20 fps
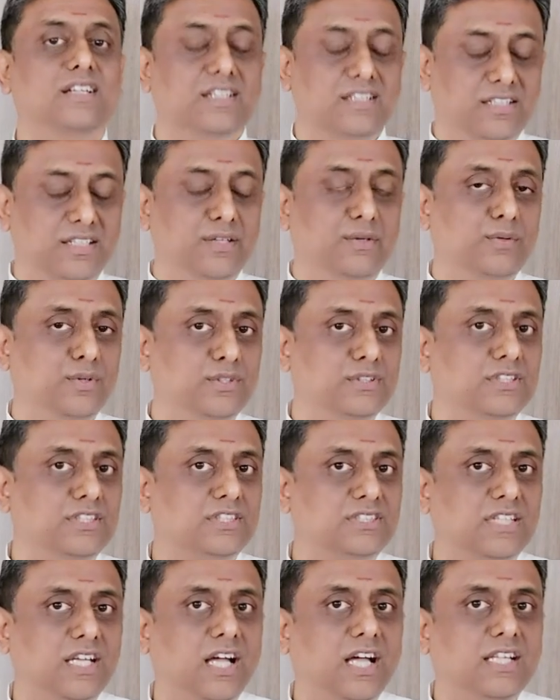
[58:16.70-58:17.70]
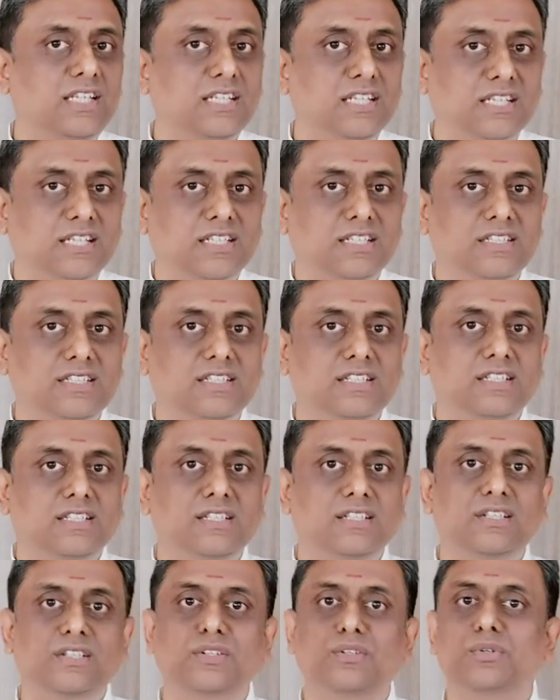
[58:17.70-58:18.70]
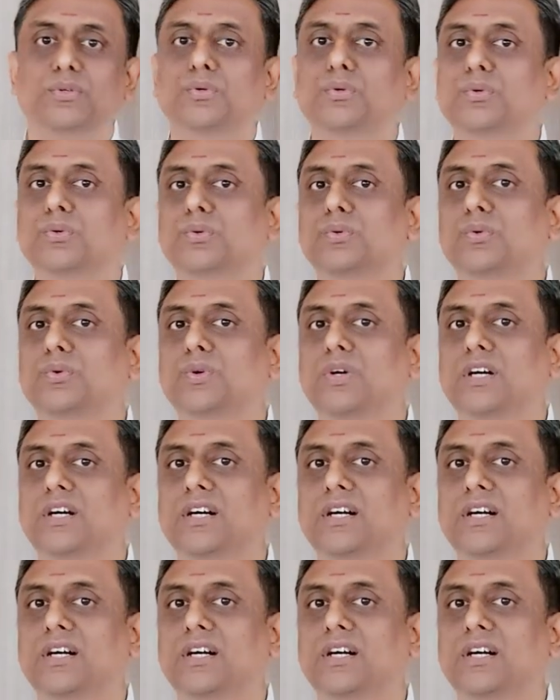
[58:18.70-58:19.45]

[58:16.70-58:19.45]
There was a sadhak who